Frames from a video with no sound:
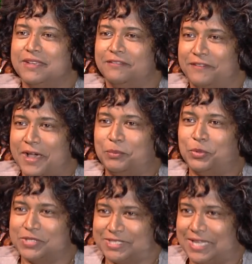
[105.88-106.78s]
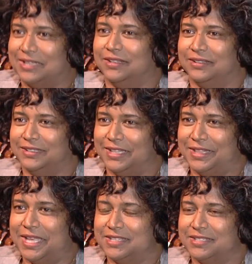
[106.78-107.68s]
far more subtle than
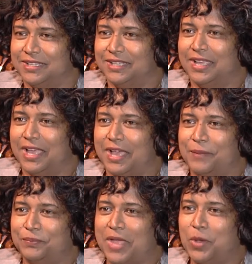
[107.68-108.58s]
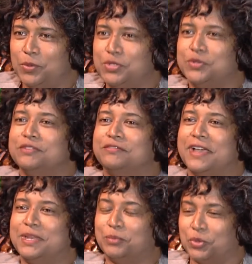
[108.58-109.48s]
that. How would you
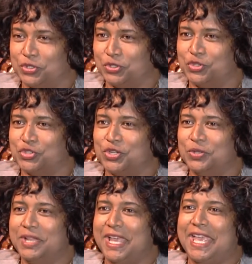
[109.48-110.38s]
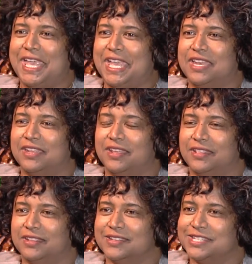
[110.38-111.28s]
define border control in
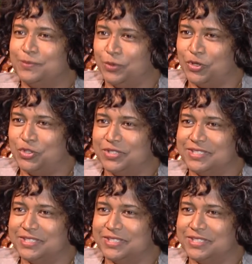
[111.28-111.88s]
the spiritual